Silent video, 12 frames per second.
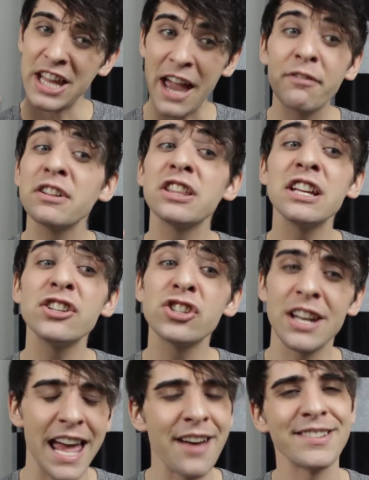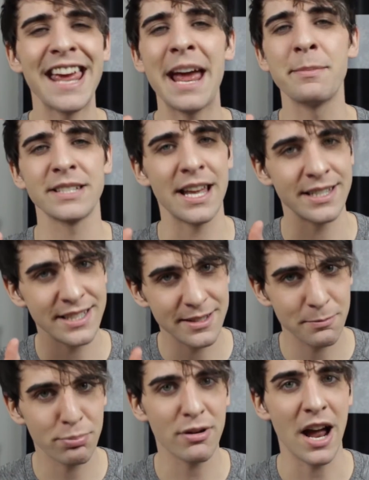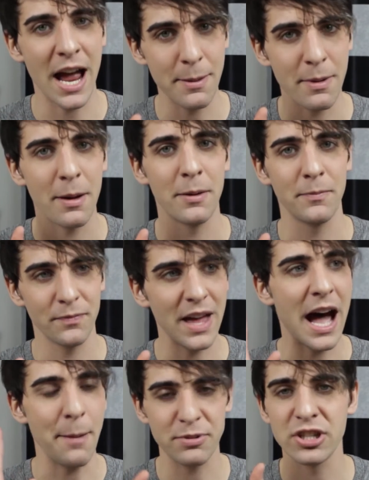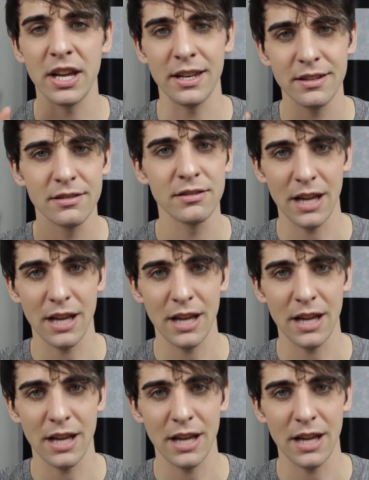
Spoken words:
Everything should have Amazon's Prime option.